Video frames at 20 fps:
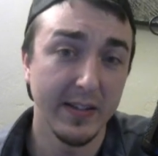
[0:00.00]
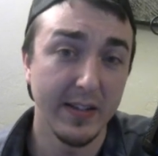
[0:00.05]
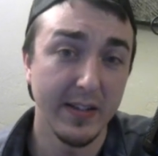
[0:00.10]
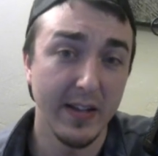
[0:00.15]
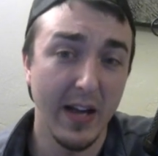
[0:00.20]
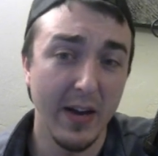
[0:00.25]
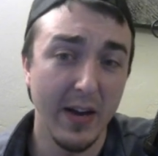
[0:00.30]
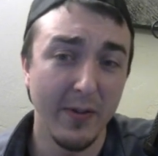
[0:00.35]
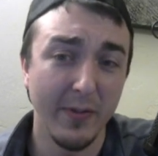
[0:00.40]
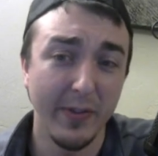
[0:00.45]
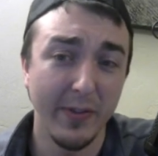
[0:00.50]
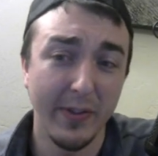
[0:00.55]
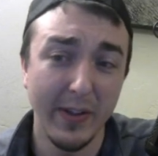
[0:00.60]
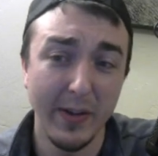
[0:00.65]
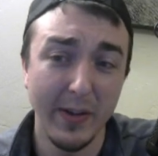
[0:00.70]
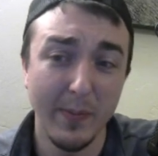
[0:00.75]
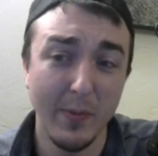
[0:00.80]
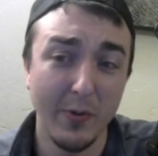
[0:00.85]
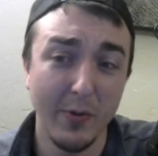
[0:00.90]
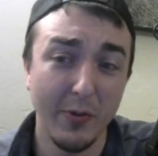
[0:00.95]
I don't
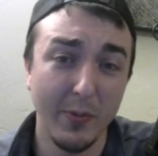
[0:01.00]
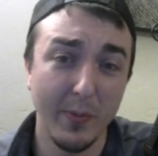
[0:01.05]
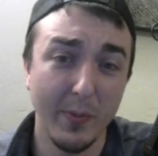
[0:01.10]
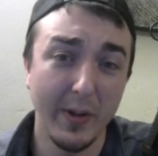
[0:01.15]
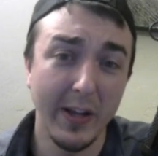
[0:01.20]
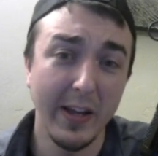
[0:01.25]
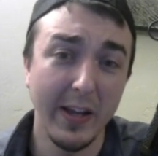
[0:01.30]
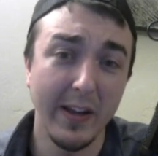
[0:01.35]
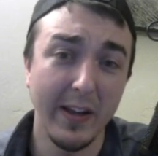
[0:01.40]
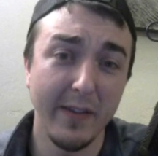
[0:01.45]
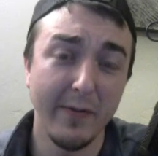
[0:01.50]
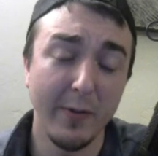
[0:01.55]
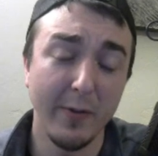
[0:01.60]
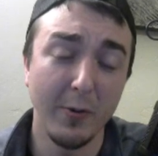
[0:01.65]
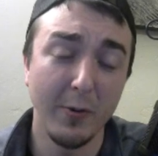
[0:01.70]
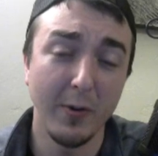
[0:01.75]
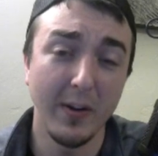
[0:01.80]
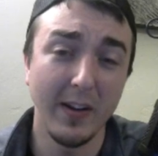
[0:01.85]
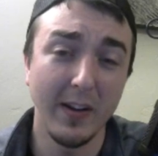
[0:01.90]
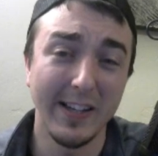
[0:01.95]
think most play
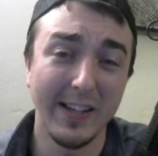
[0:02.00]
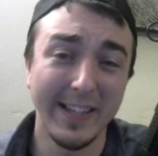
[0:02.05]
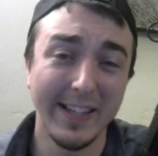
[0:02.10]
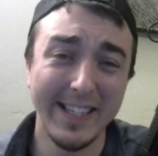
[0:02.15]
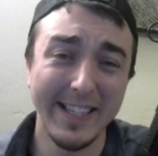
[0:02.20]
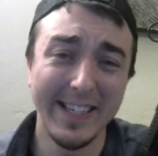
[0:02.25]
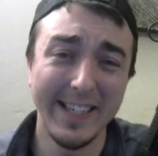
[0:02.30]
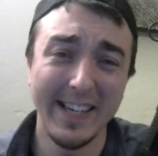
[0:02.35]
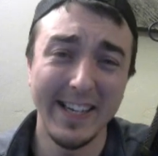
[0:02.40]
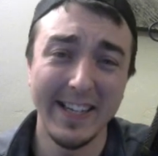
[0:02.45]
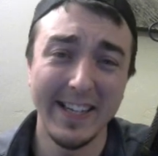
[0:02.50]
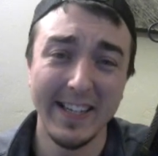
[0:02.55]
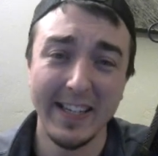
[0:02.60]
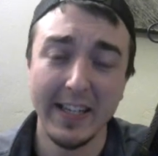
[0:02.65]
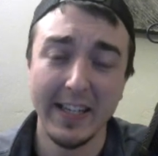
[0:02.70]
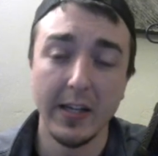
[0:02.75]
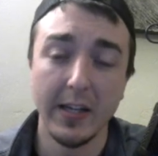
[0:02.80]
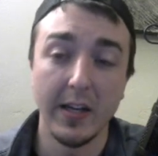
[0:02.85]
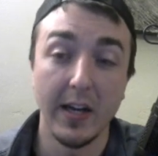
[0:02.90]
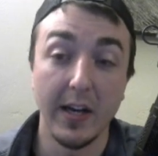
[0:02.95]
Invoked Kaliga.
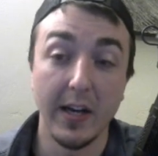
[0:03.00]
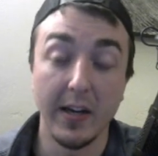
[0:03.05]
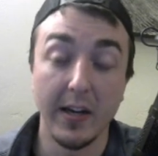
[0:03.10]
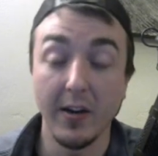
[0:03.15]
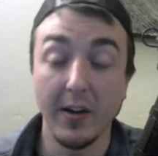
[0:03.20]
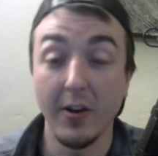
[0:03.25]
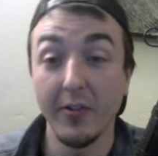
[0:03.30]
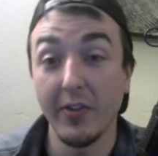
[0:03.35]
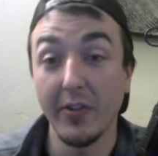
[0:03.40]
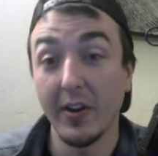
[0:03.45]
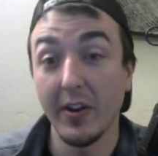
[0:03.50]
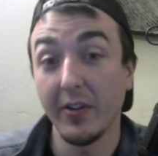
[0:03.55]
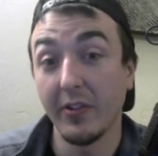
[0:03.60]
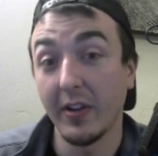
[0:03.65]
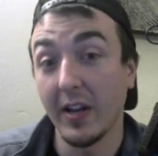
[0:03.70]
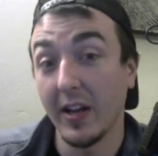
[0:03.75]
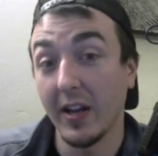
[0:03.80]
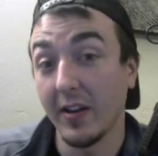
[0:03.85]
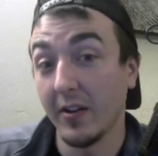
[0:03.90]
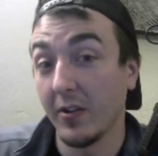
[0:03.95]
Card's actually
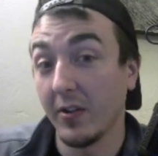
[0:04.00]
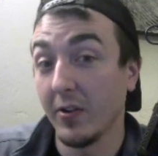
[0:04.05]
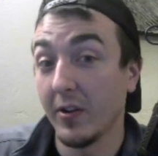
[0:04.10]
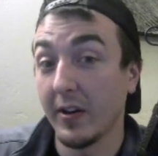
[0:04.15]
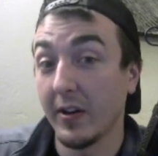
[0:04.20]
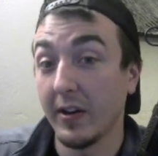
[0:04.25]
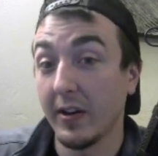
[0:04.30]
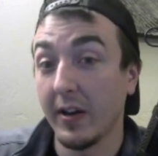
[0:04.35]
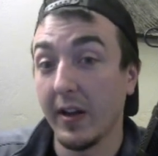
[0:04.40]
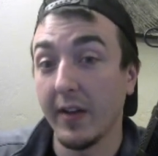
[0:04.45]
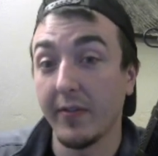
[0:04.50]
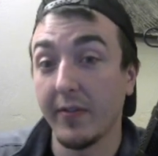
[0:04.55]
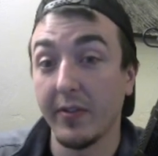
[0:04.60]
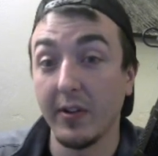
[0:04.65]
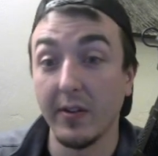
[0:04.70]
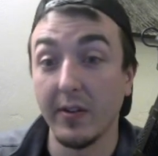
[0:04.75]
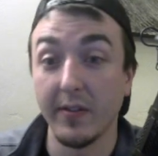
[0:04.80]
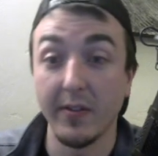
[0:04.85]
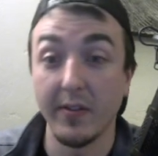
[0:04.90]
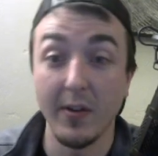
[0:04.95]
kind of good, and I have
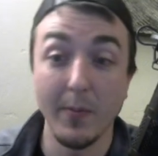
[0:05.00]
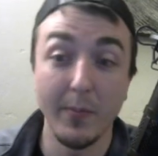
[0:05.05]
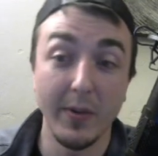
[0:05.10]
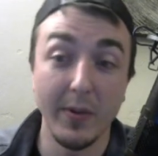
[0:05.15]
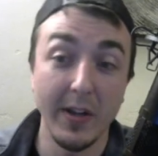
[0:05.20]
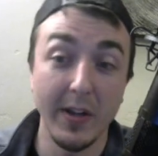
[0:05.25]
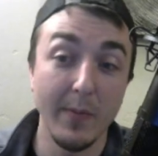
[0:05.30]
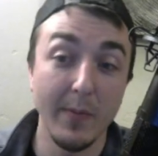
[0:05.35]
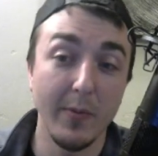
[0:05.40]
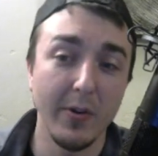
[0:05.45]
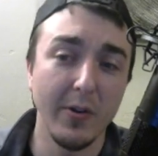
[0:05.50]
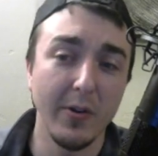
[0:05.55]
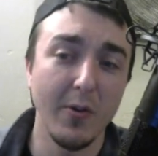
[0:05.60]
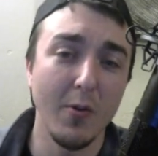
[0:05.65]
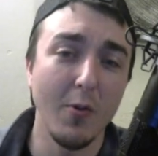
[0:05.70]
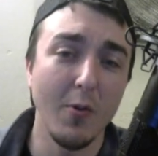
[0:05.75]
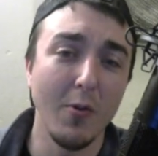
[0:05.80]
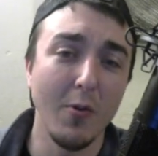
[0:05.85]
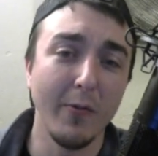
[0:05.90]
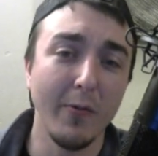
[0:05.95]
seen some play it, but
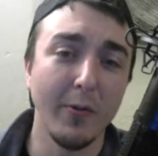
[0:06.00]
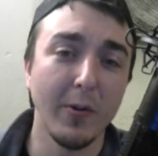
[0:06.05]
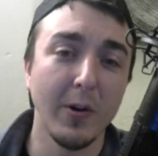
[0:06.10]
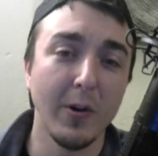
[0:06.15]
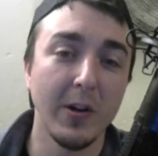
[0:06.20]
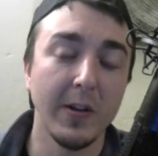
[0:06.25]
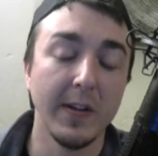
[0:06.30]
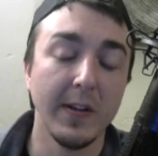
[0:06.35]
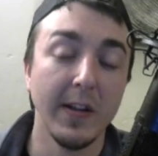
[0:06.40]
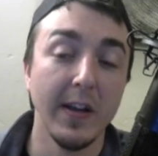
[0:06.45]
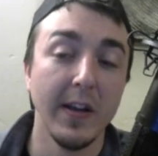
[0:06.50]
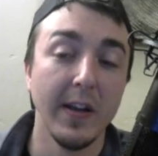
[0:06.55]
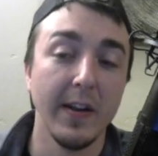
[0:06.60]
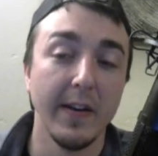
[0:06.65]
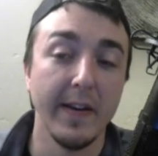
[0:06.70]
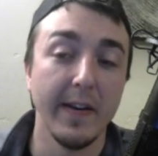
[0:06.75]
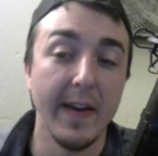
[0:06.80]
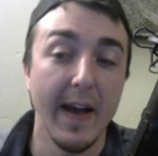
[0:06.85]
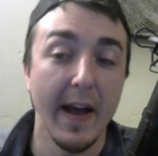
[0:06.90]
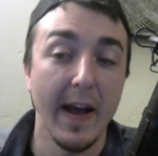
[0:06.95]
overall
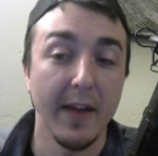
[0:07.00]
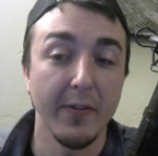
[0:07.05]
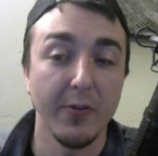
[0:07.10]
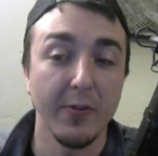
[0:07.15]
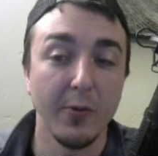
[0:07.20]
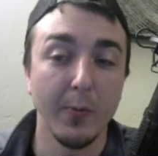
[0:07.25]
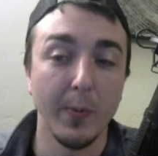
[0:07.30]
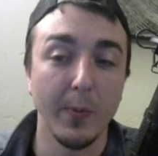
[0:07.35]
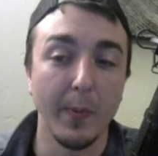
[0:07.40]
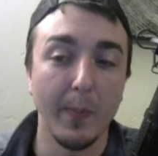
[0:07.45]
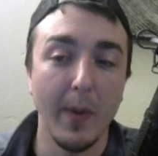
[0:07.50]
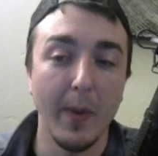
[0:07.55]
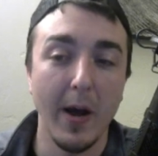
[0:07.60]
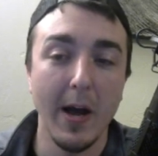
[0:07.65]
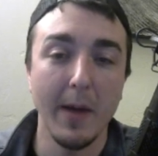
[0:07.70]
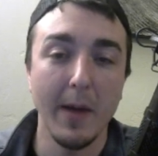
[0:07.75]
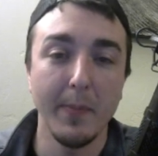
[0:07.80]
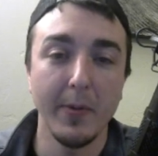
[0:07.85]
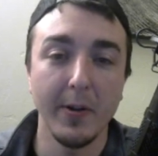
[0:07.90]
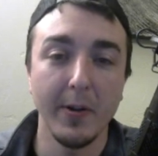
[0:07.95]
not super
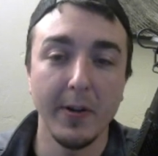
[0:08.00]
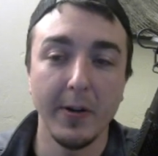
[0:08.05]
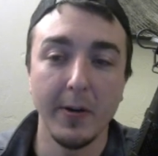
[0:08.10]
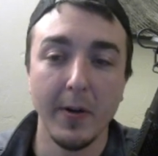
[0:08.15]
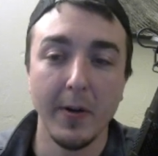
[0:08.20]
popular.